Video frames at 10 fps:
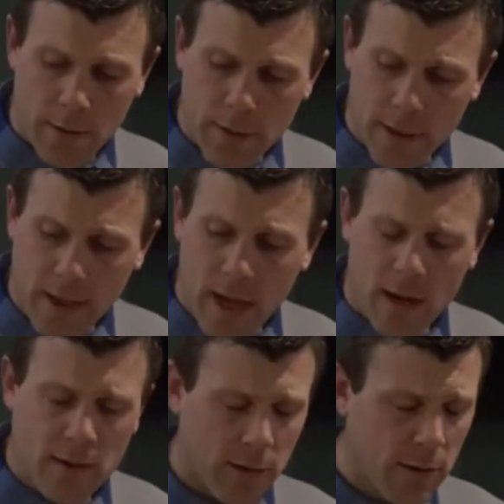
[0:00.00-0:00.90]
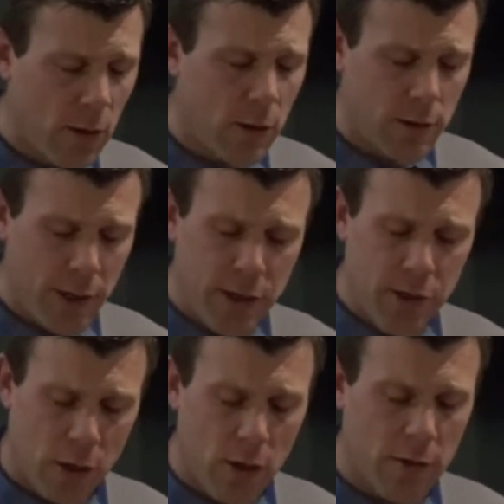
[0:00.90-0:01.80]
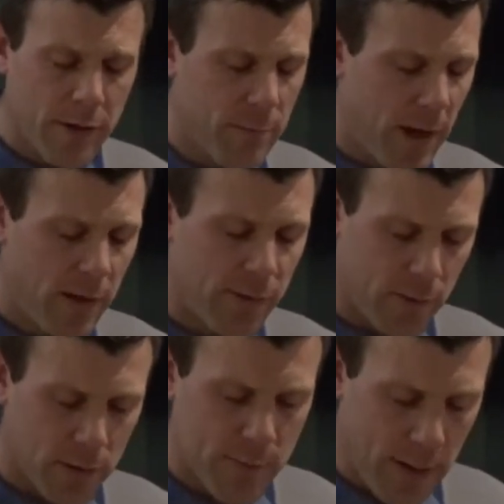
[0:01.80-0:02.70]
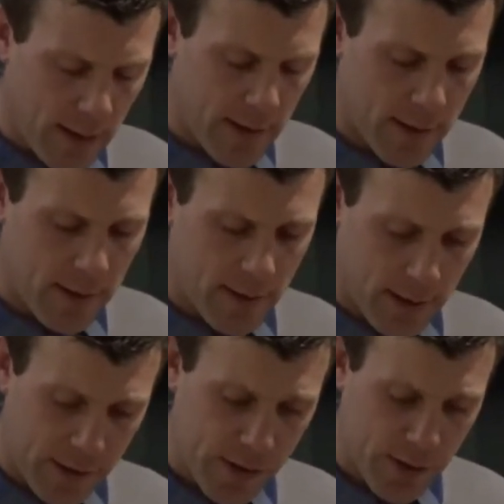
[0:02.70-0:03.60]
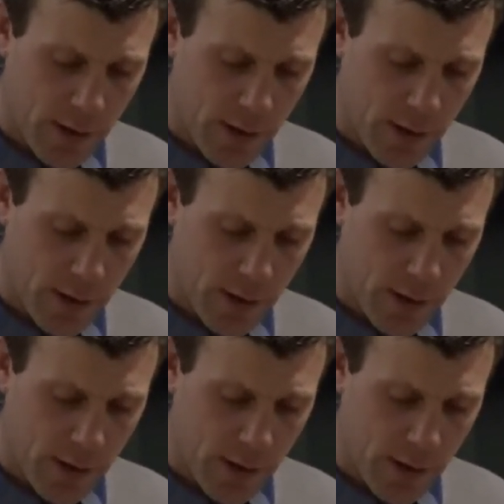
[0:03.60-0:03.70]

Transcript: on the dark and lonely shore in Wexford, Ballinaclash.